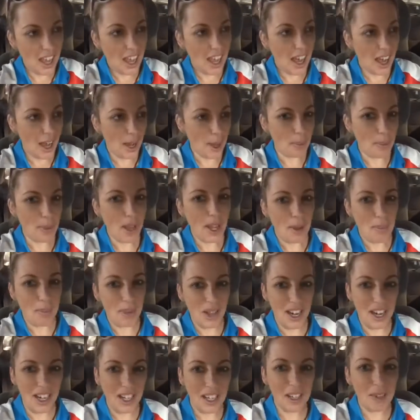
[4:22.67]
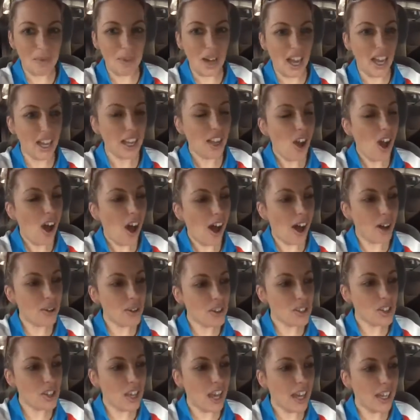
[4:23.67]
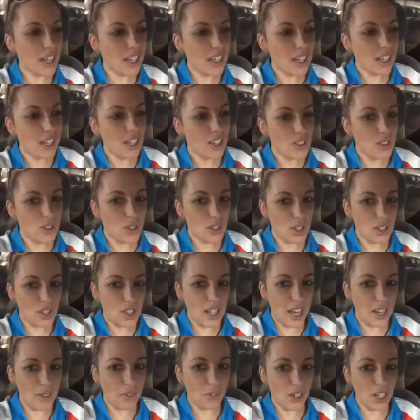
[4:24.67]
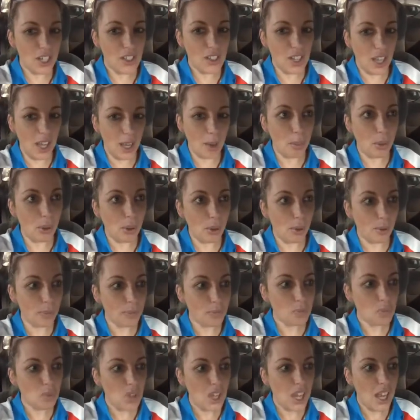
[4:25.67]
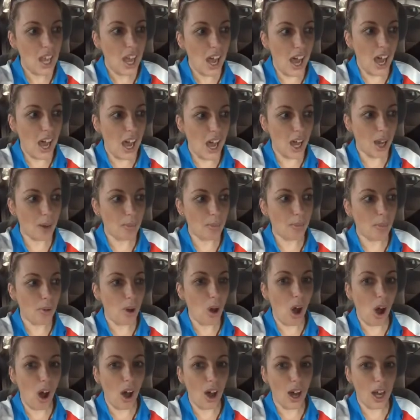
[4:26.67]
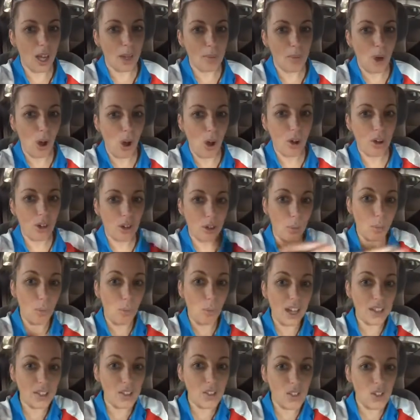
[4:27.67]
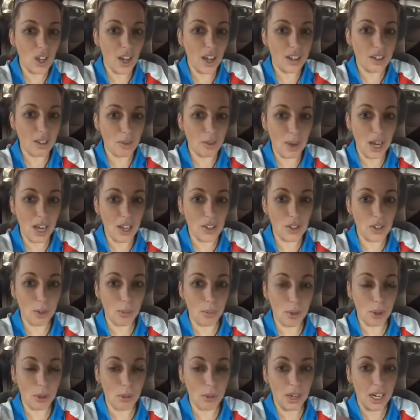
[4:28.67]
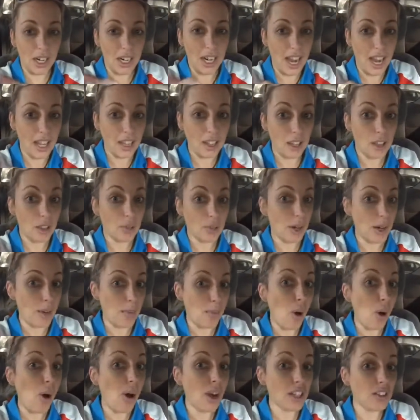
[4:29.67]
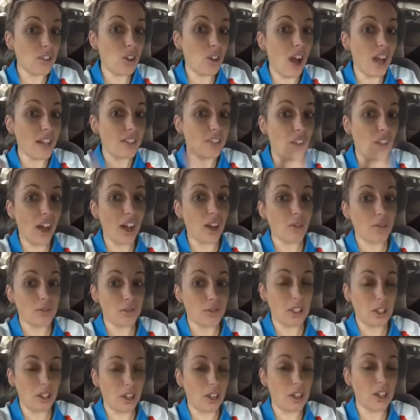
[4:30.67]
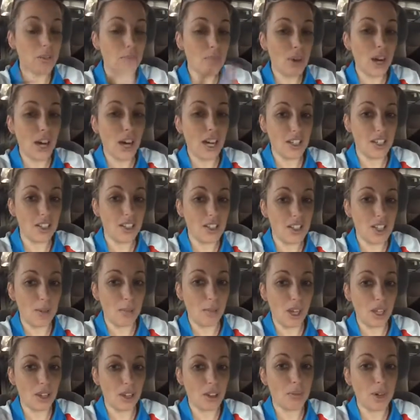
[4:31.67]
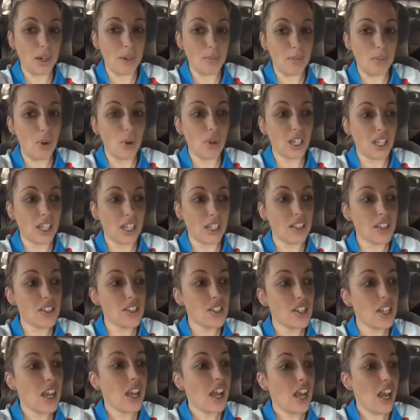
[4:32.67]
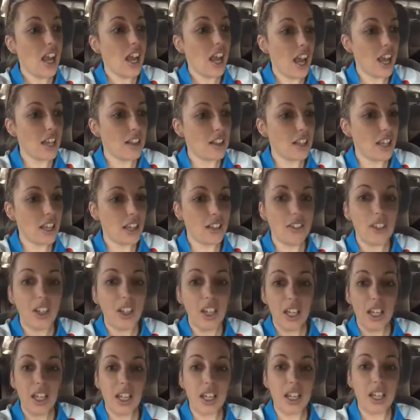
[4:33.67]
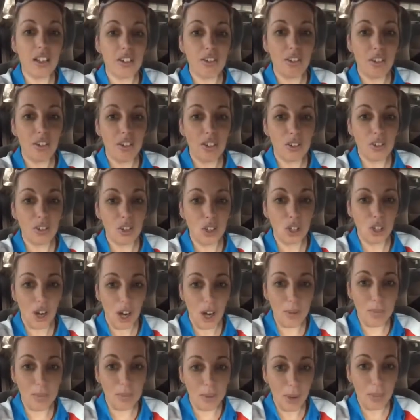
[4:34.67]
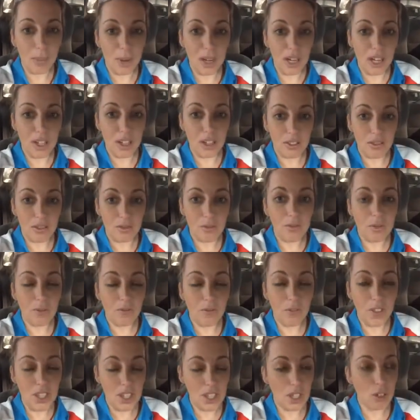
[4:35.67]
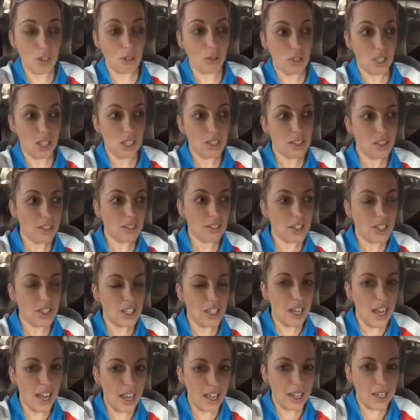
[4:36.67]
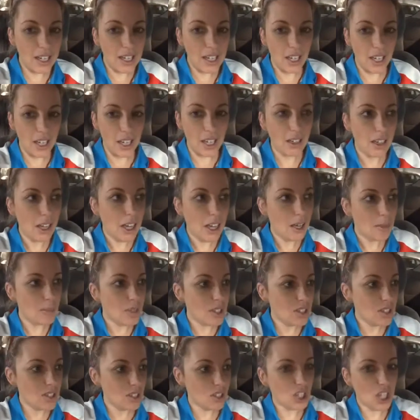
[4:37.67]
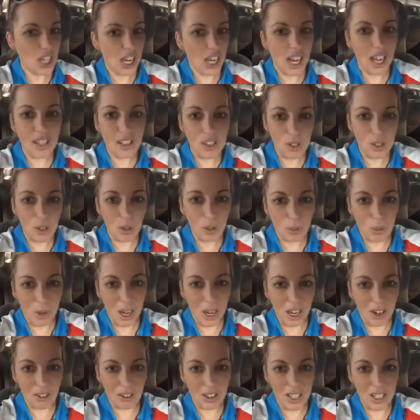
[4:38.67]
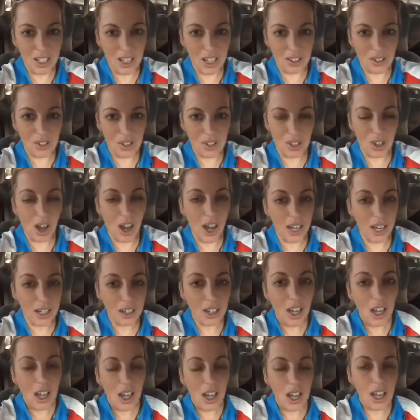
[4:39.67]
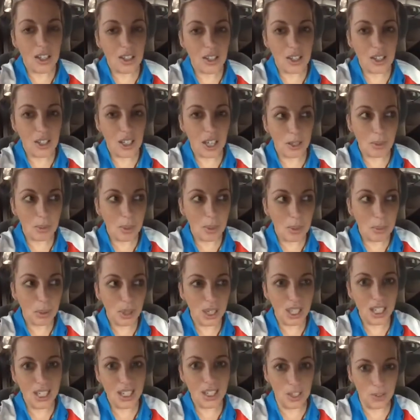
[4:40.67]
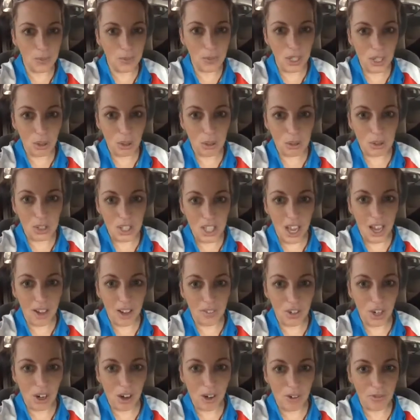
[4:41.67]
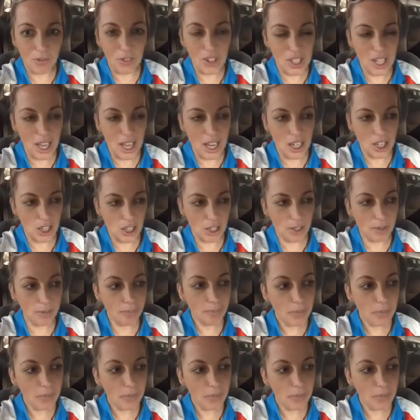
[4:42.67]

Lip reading: But anyway, I was like, so say, for example, I'm on one side of the basketball ring at the three-point line, like, you know, practicing my three-pointers. And then in, you know, proper physical distancing etiquette, Mrs. Chant's all the way on the other side. It's going to be pretty difficult to have a conversation.